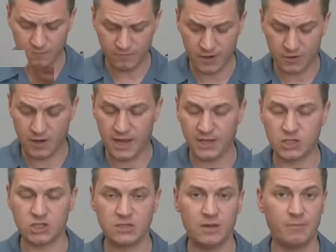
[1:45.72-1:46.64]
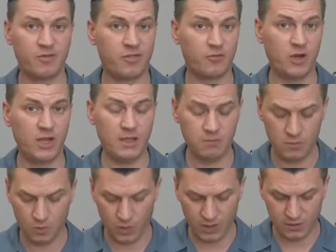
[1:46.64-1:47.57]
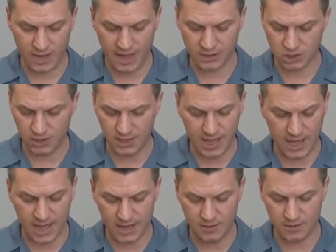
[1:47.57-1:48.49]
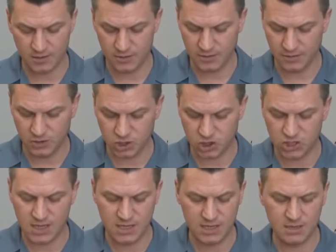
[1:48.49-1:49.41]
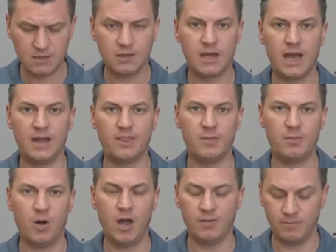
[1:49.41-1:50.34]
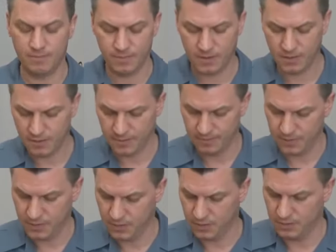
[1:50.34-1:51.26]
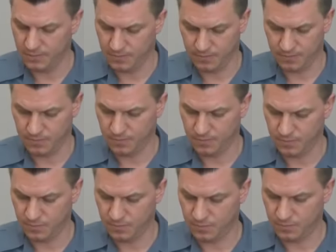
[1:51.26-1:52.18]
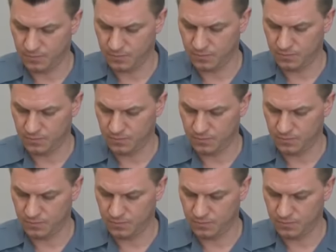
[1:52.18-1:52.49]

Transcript: Each video lesson was filmed by two cameras, which shows the instructor but also the whole keyboard for easy viewing.